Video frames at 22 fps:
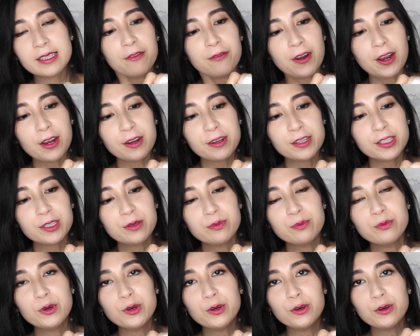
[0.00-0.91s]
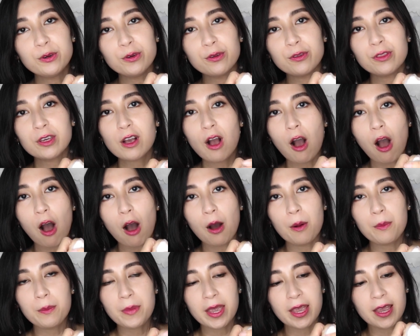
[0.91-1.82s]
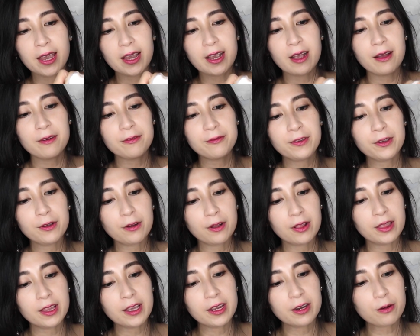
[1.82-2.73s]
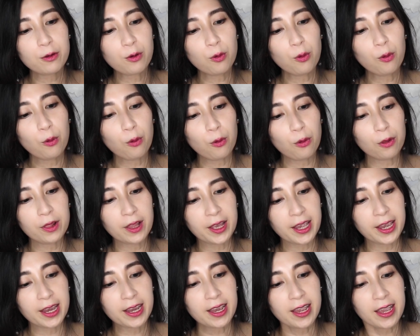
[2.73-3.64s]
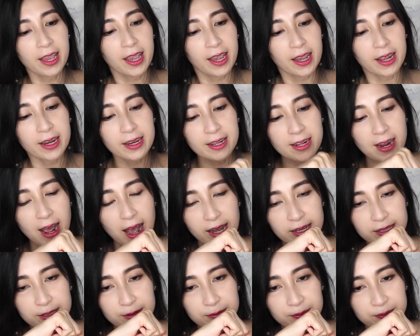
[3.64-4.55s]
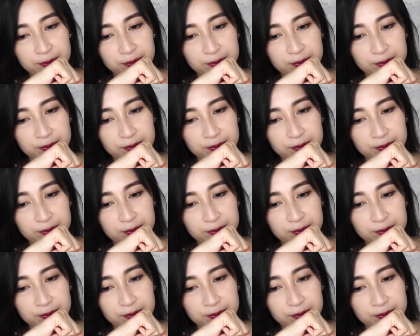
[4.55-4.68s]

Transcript: Very smooth, calming, feel a little cooling, and it has